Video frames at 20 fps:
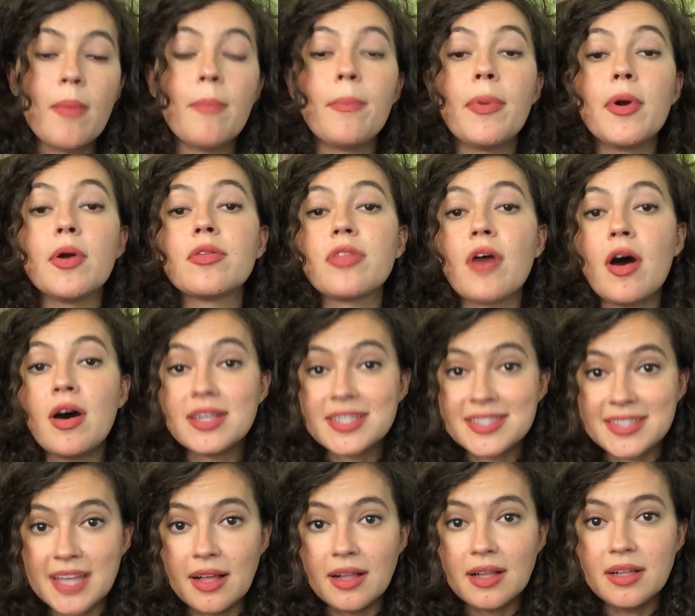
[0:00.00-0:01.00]
both
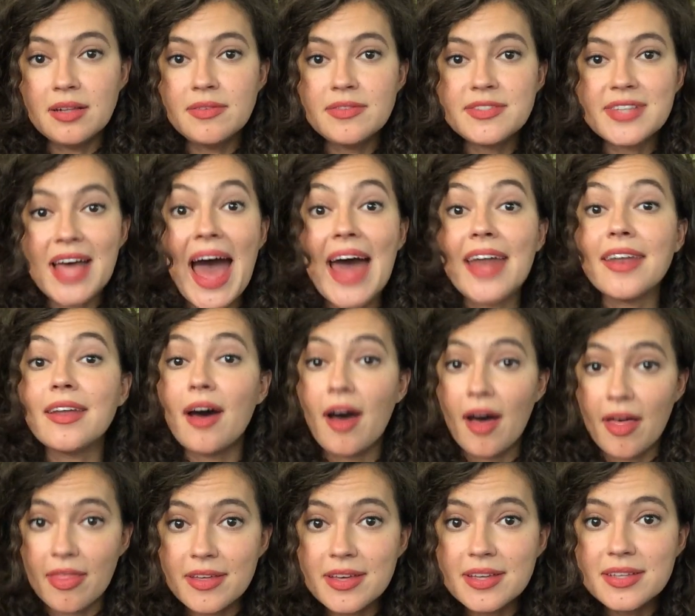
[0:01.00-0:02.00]
ourselves and
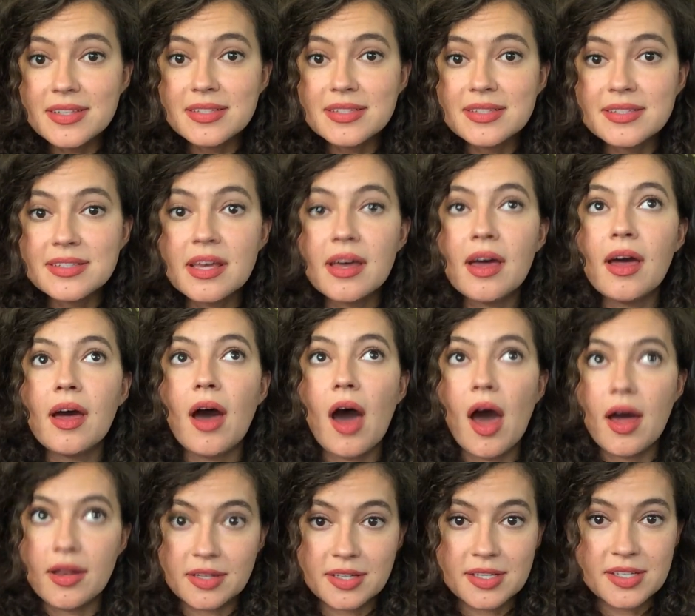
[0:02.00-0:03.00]
others
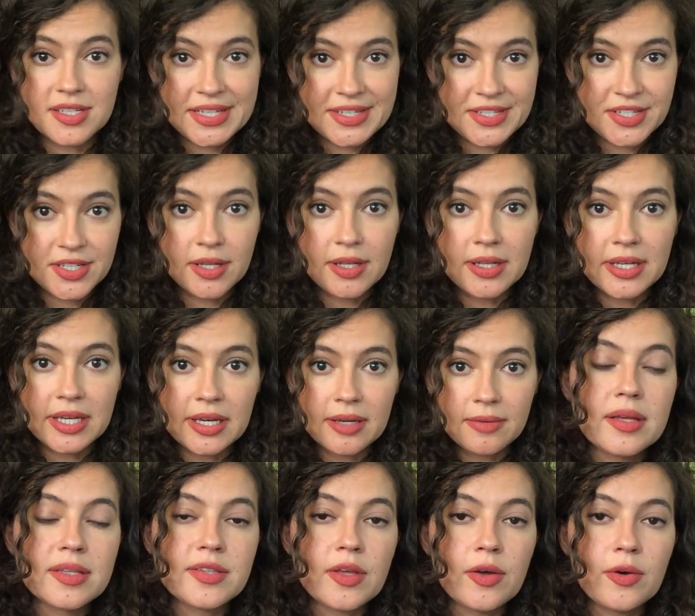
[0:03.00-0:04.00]
unconditionally.
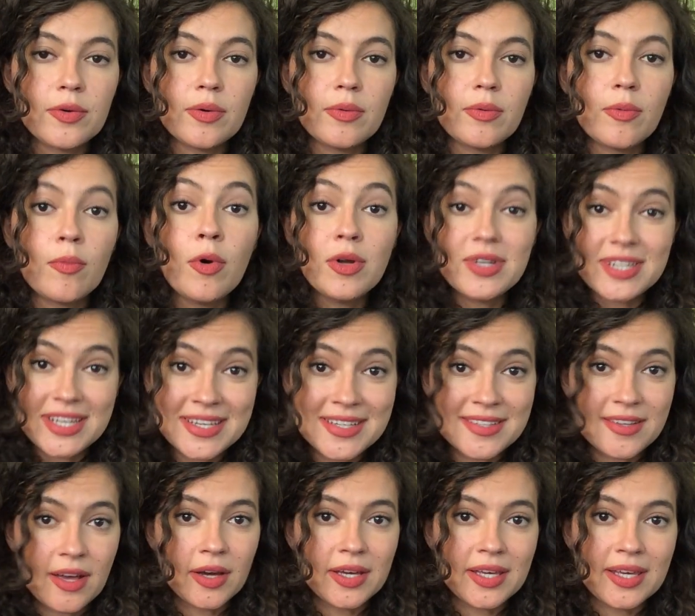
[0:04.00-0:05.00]
So, what is
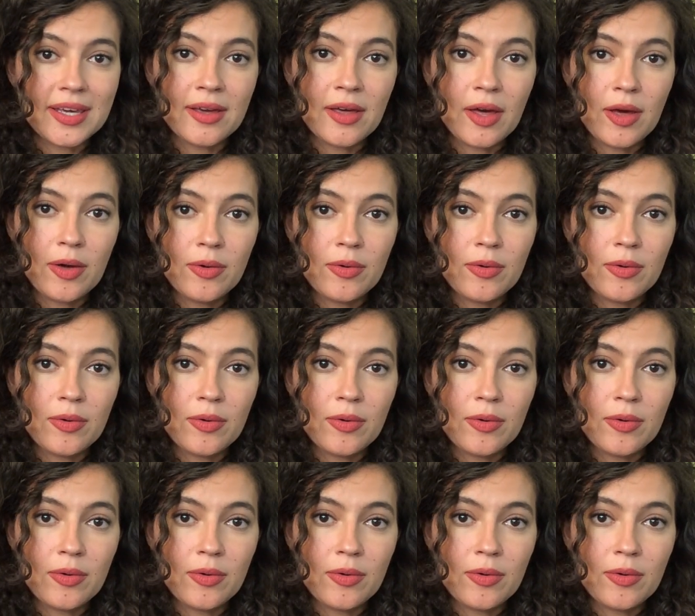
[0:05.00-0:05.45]
our ego?